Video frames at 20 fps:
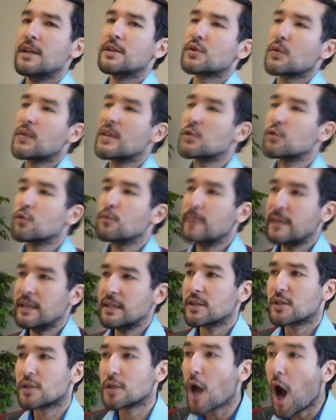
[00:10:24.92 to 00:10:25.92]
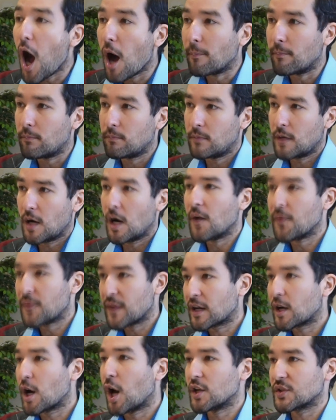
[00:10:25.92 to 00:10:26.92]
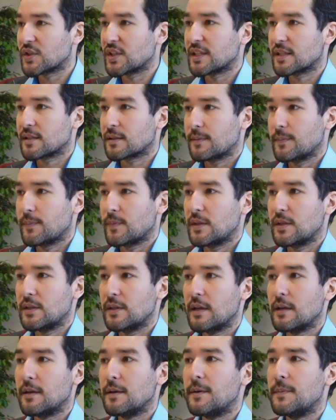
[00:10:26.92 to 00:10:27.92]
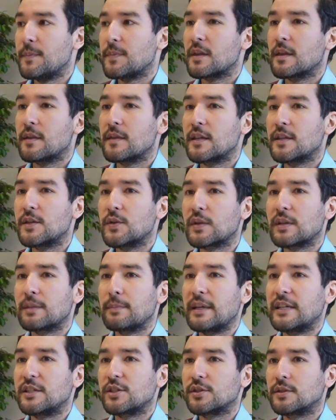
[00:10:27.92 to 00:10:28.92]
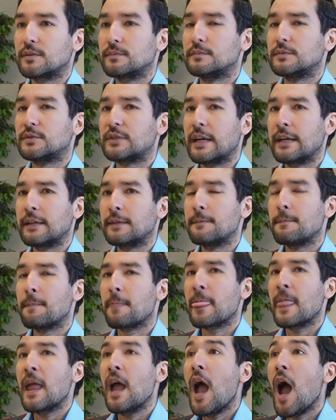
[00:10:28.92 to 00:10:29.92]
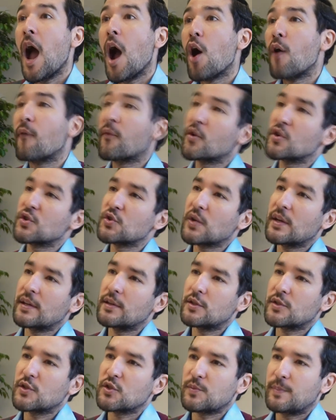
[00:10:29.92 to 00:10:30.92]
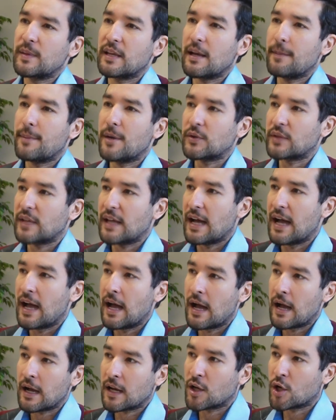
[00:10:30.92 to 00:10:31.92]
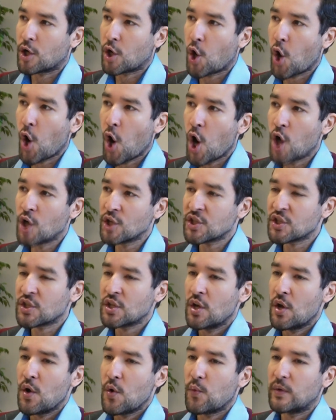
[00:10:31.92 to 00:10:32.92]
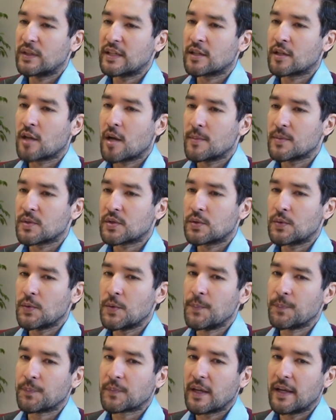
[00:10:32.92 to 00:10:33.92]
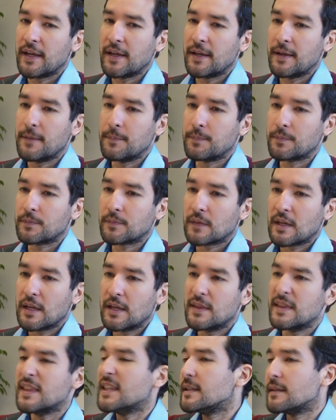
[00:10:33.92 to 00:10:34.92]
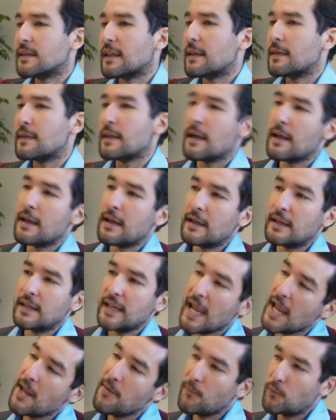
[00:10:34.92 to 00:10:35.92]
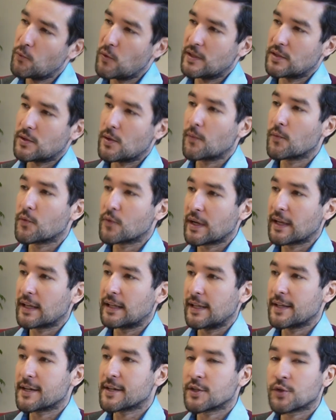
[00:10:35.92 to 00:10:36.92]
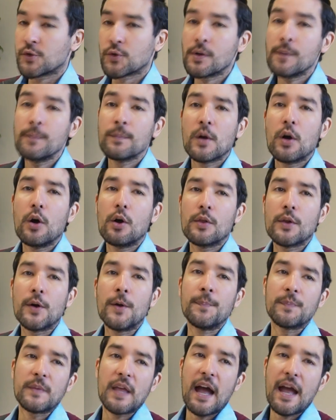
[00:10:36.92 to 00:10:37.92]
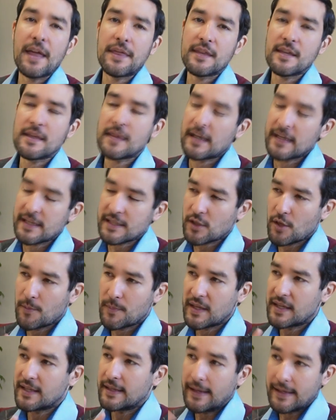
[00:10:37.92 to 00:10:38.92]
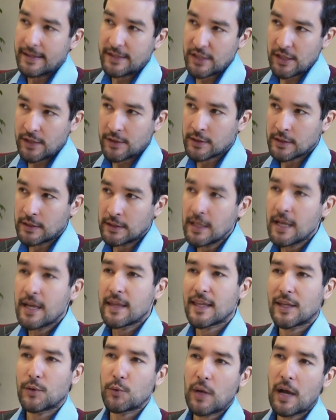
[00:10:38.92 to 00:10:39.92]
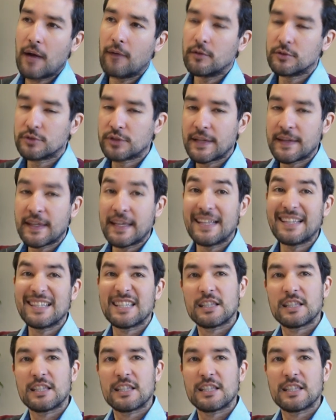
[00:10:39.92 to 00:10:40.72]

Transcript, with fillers: So these would be some of the causes um, that you can mention, right? Of course, you can also speak about a cause when it comes to um, the, the, influence of Greek literature, although I think that is something general that we have already